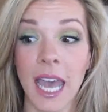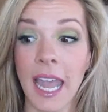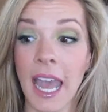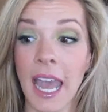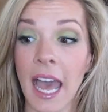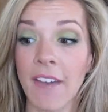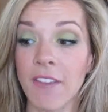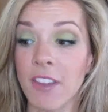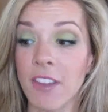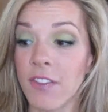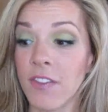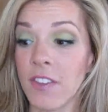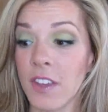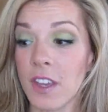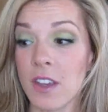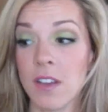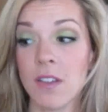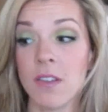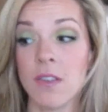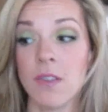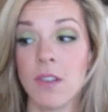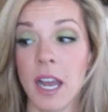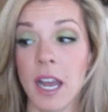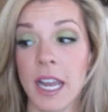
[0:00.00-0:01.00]
I have a
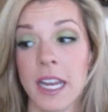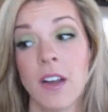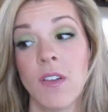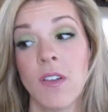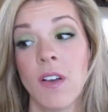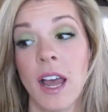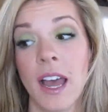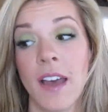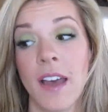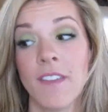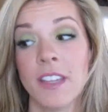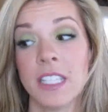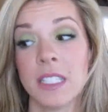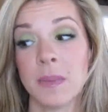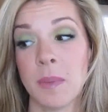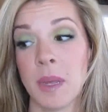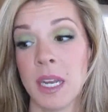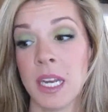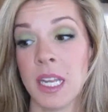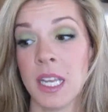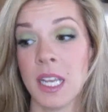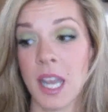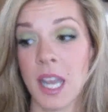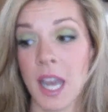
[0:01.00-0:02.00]
few. I don't have as
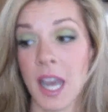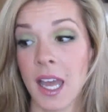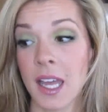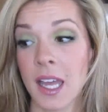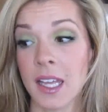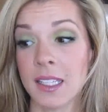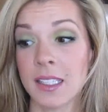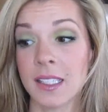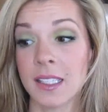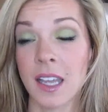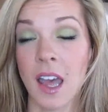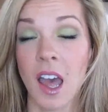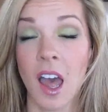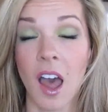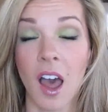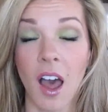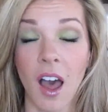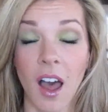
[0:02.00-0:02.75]
many as